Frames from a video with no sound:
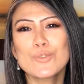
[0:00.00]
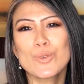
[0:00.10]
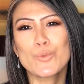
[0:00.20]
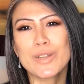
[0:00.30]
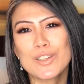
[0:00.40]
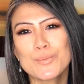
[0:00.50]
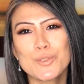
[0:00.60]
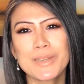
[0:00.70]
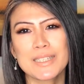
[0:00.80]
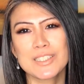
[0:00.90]
everyone, welcome
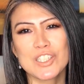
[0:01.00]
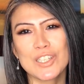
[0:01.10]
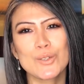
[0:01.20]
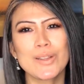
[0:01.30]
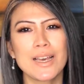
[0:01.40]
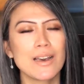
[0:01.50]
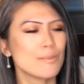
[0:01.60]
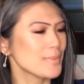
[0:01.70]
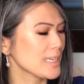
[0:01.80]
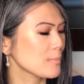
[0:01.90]
to my channel.
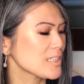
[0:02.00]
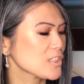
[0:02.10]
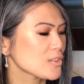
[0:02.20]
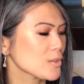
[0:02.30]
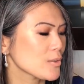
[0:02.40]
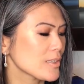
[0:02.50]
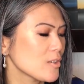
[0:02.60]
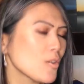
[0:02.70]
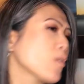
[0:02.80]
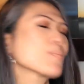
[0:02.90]
Like I mentioned
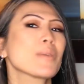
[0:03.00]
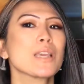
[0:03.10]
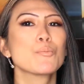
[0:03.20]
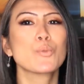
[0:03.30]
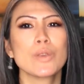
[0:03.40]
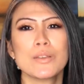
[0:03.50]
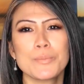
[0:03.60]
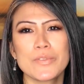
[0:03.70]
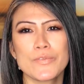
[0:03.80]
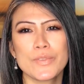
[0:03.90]
earlier on my
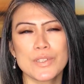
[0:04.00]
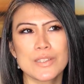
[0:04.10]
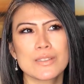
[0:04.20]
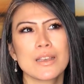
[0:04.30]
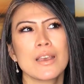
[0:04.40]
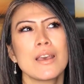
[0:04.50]
previous